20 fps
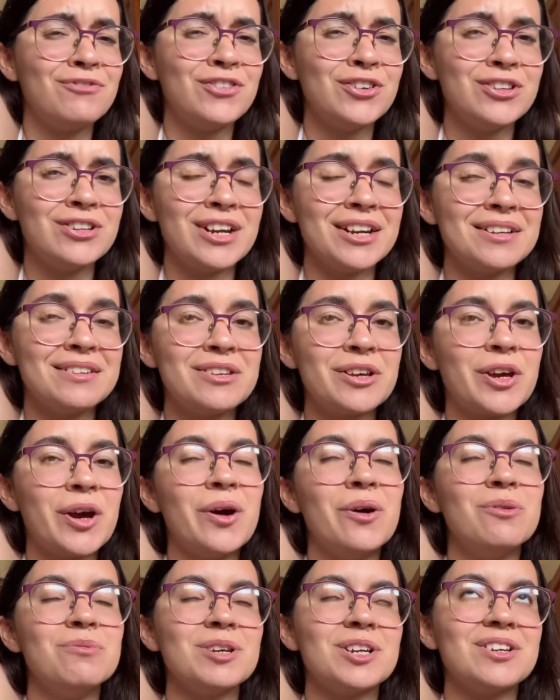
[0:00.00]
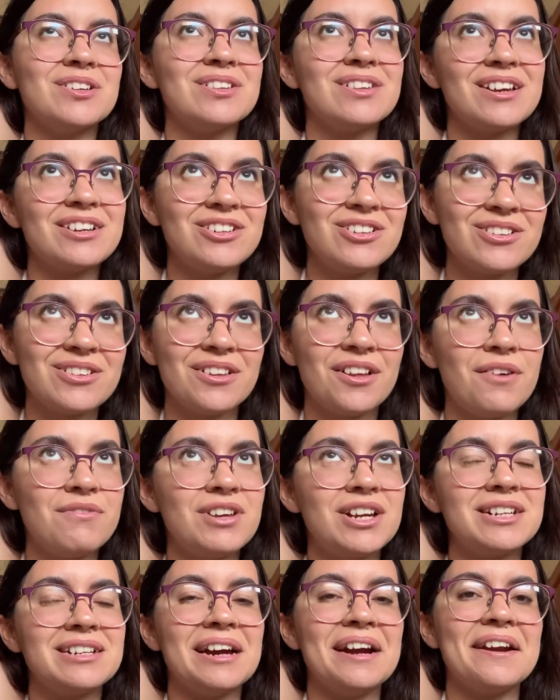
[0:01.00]
few days ago because I just love
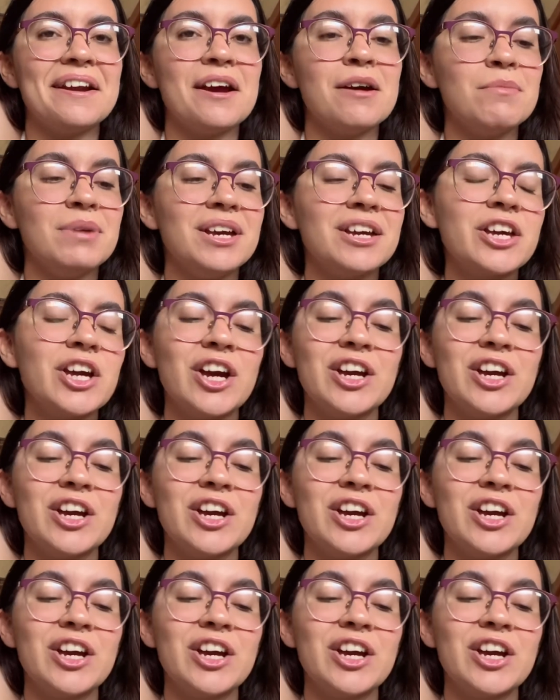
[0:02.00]
that dynamic,